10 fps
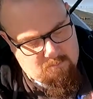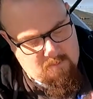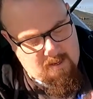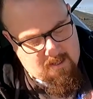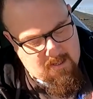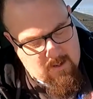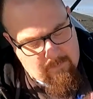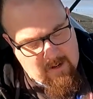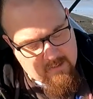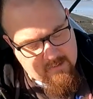Making a
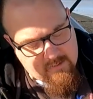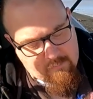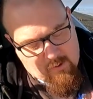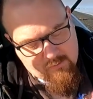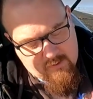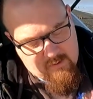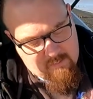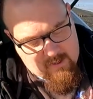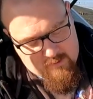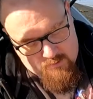pallet potting
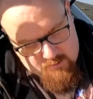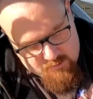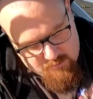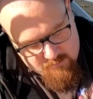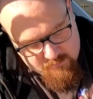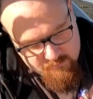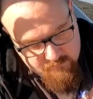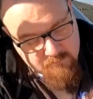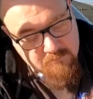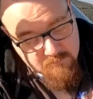bench.
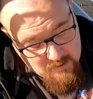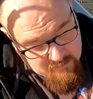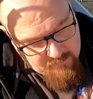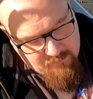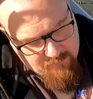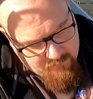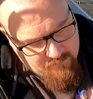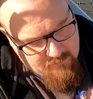Nice,